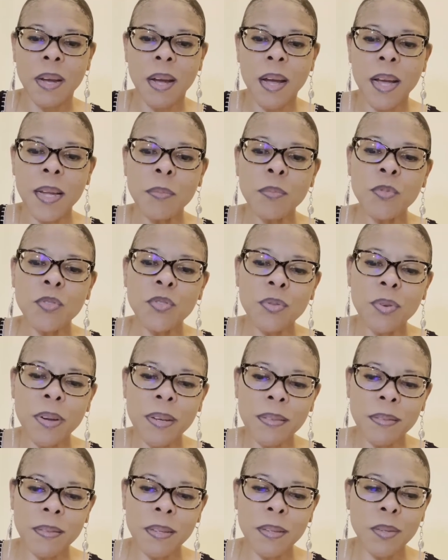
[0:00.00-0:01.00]
I am
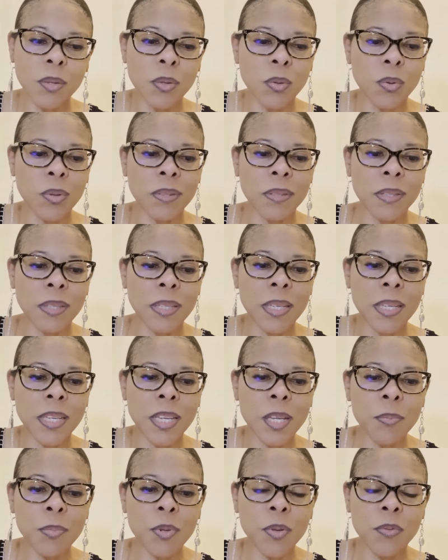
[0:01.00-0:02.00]
trusting the Lord to
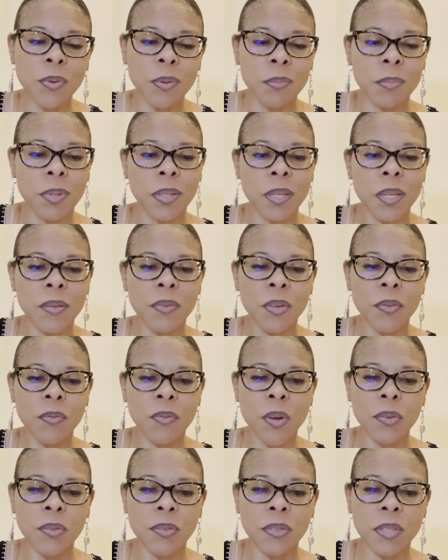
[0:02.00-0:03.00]
keep you from believing
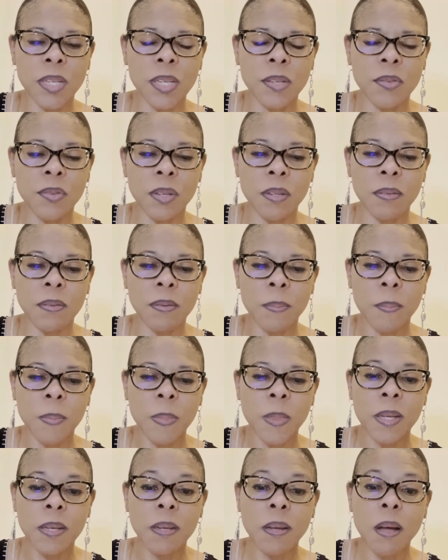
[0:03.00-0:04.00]
false teachings.
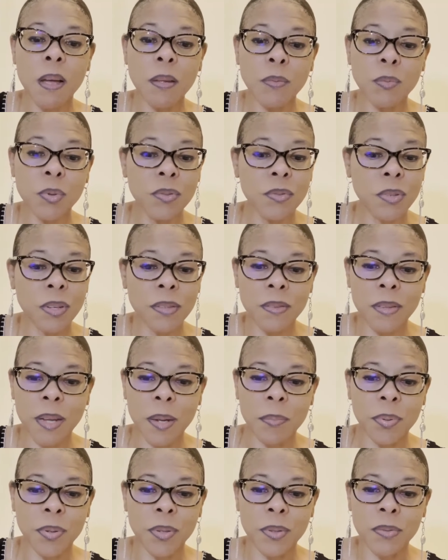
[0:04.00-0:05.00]
God will judge
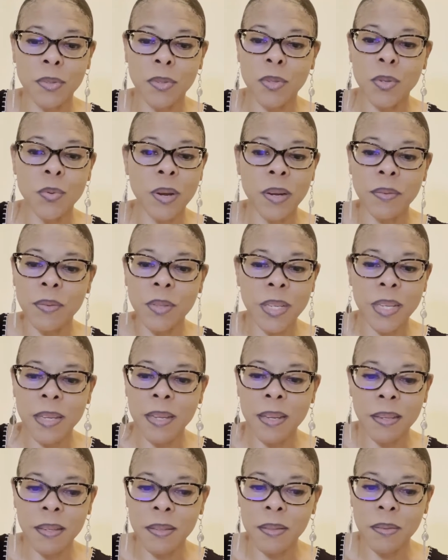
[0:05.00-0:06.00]
that person, whoever he
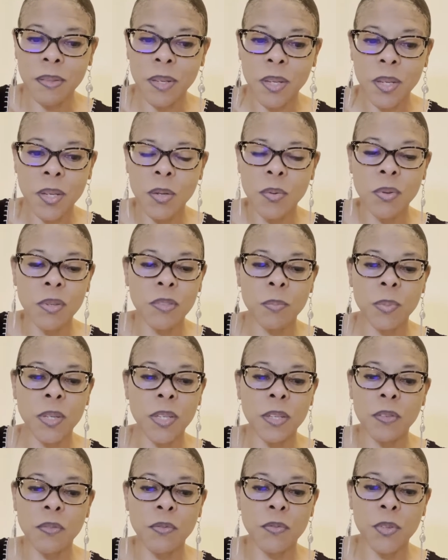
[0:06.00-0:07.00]
is, who has been
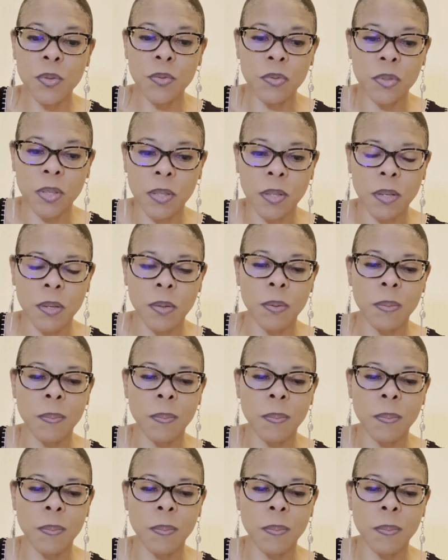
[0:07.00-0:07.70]
confusing you.